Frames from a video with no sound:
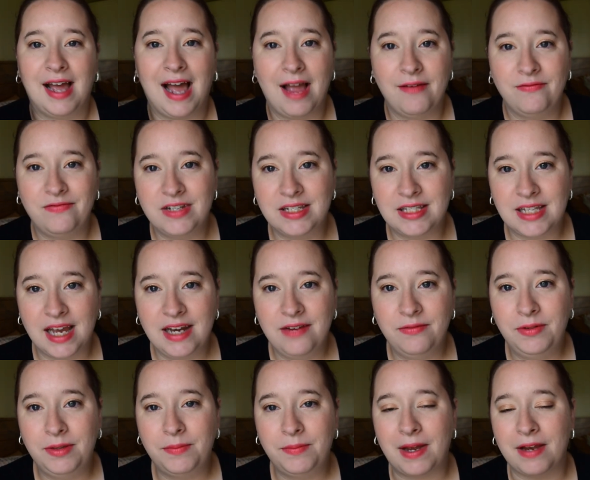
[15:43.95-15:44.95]
I've
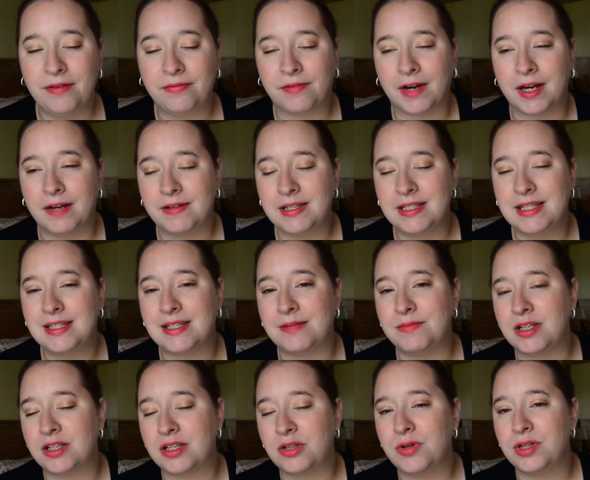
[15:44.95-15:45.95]
decided with my fragrances, I'm
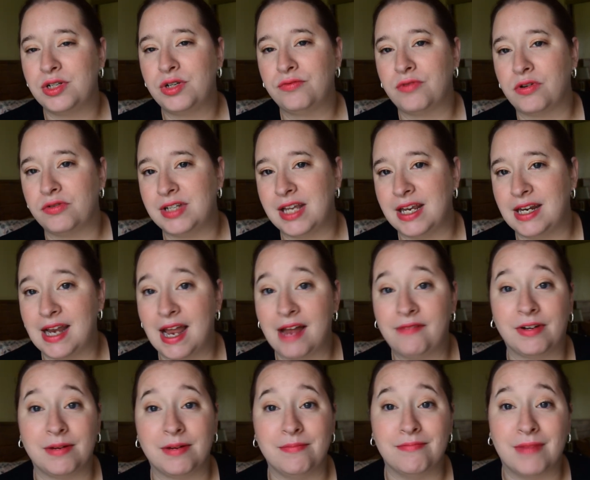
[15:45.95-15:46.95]
just going to rotate it
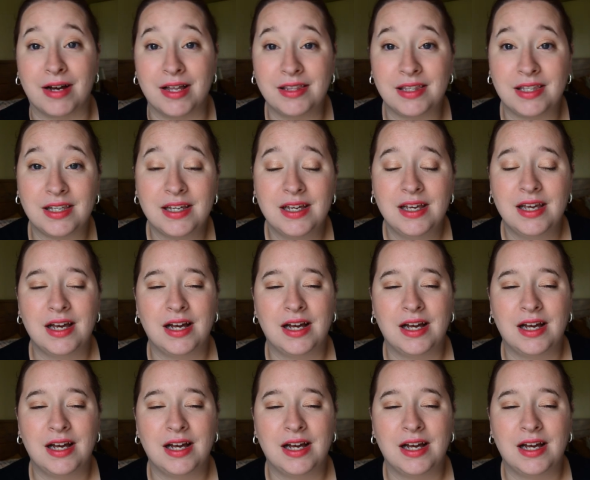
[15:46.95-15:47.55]
every month,